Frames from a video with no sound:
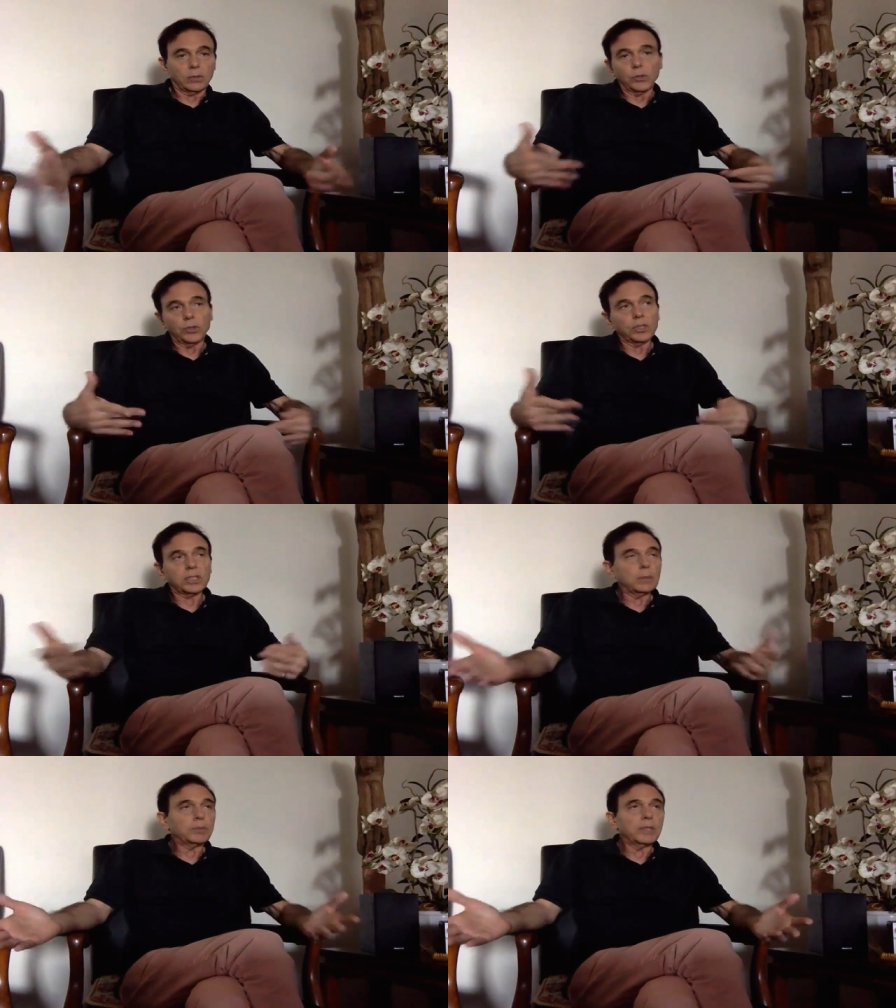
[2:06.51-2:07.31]
So you
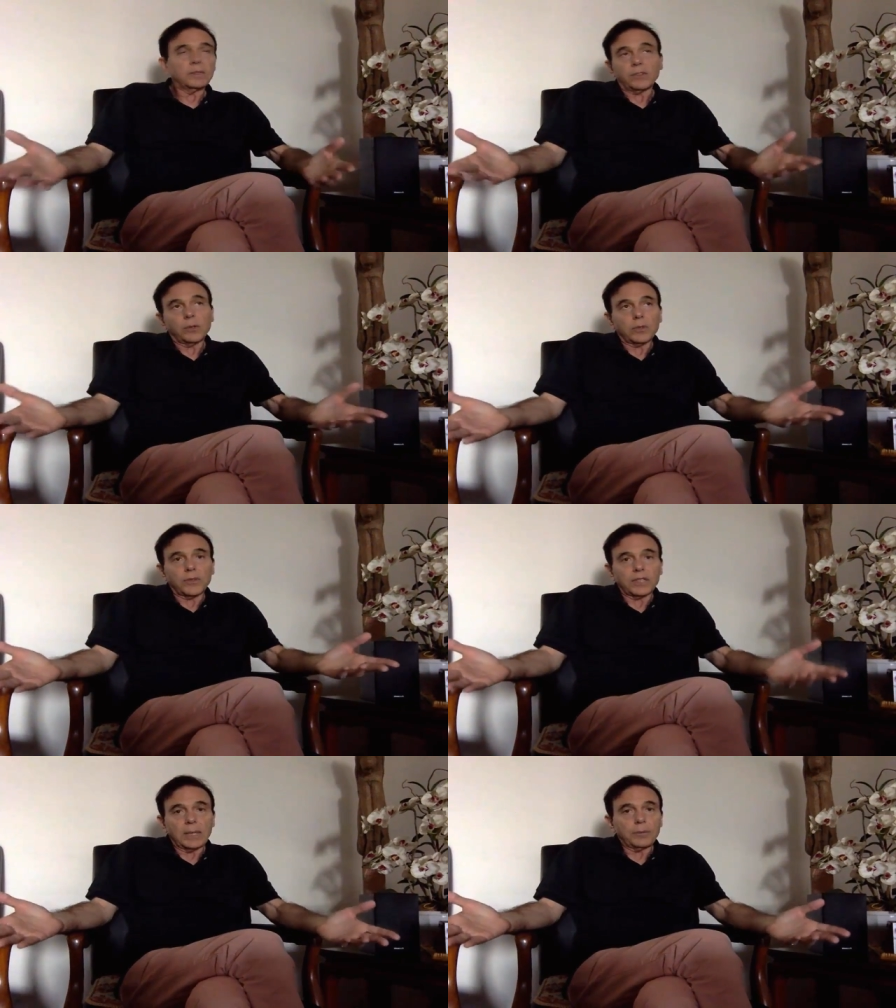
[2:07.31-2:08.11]
just simply, so
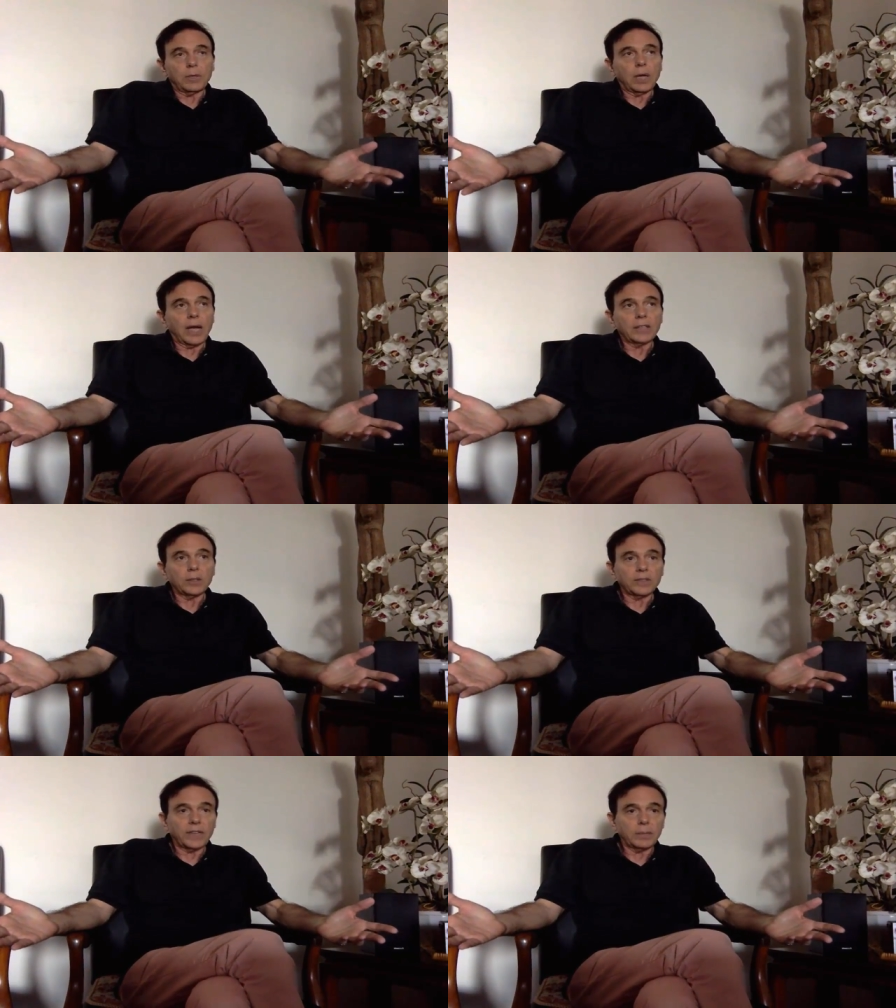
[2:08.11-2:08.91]
for example, high
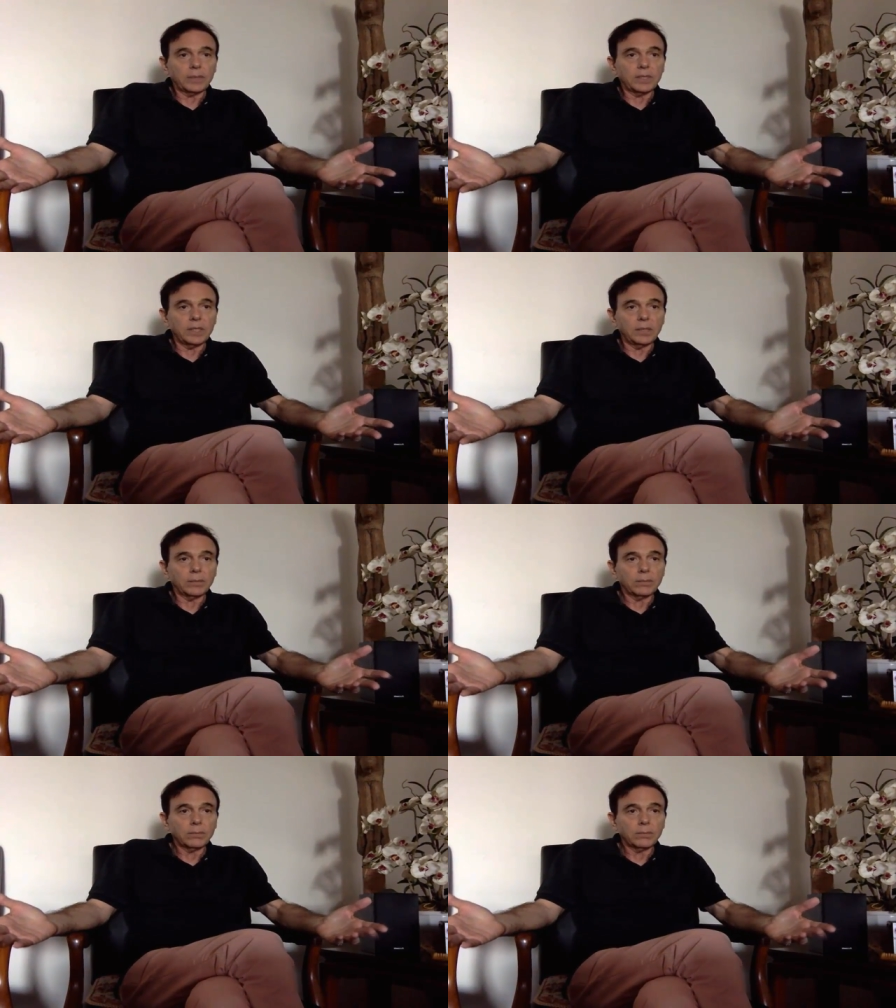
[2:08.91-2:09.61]
dose vitamin C.